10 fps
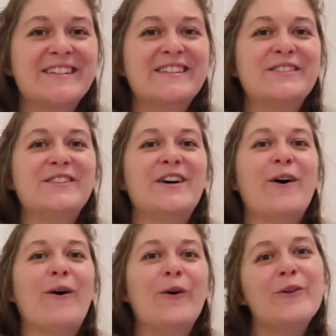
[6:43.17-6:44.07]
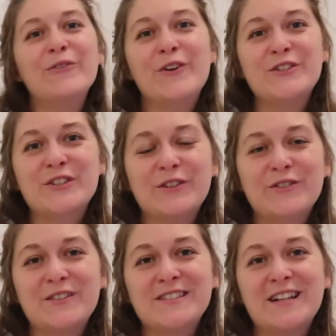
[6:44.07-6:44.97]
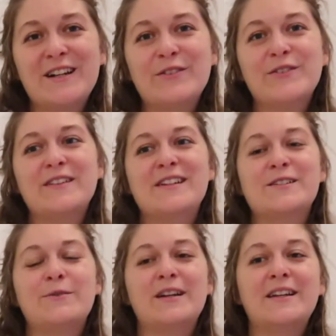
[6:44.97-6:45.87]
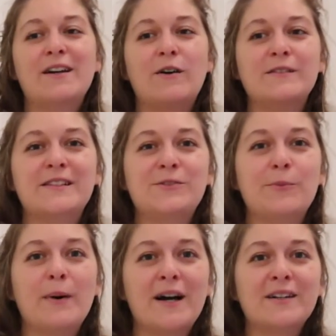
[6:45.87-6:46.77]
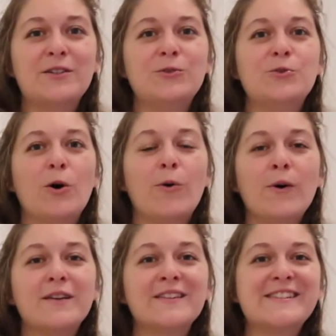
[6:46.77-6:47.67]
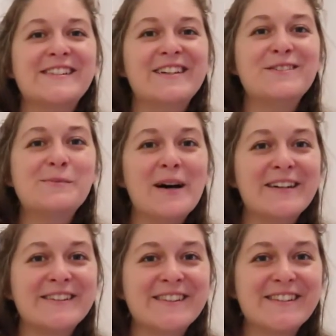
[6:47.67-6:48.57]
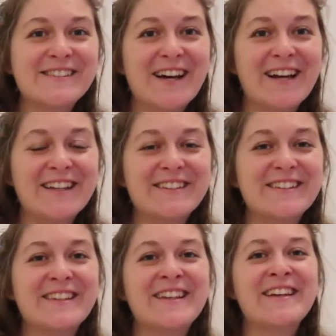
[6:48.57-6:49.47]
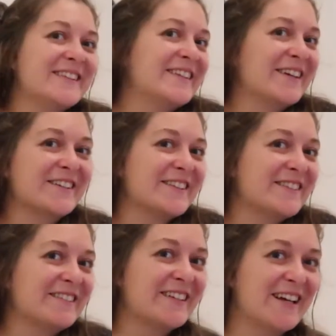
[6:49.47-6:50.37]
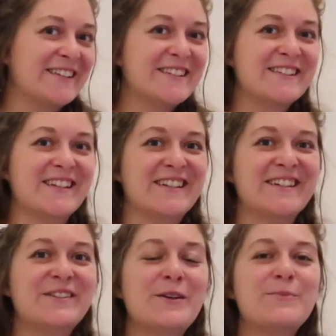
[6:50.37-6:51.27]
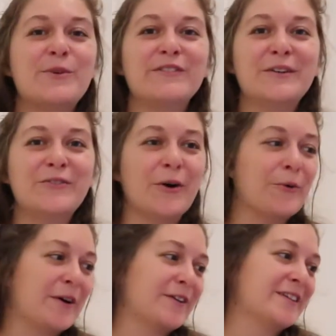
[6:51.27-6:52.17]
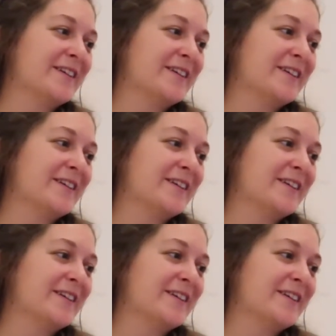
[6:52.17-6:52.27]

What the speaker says: to the old version of yourself, is really holding you back, you don't want to say goodbye to this identity, you're not doing anything, you're not moving forward.